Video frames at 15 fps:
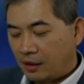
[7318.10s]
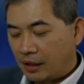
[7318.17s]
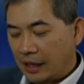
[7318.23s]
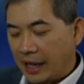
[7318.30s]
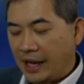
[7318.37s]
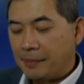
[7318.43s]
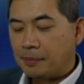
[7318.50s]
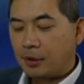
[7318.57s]

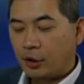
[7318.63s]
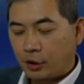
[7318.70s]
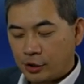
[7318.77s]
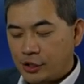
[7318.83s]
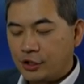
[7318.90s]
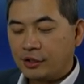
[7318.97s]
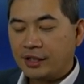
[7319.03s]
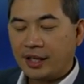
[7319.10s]
I
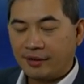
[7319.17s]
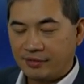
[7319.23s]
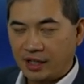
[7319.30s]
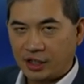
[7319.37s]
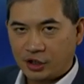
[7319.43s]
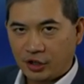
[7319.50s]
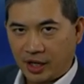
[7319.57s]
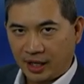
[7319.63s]
personally have
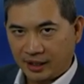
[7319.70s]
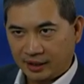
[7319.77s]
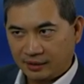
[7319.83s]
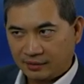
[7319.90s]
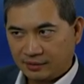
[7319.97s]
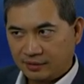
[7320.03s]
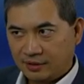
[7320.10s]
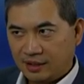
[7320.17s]
not tried it.
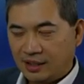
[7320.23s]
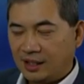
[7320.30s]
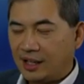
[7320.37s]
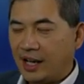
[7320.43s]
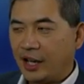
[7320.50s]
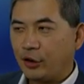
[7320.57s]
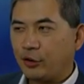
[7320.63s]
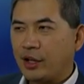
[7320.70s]

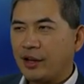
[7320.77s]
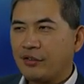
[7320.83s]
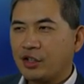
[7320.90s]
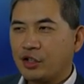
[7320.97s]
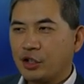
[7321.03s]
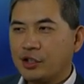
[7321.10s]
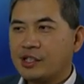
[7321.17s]
I don't have a good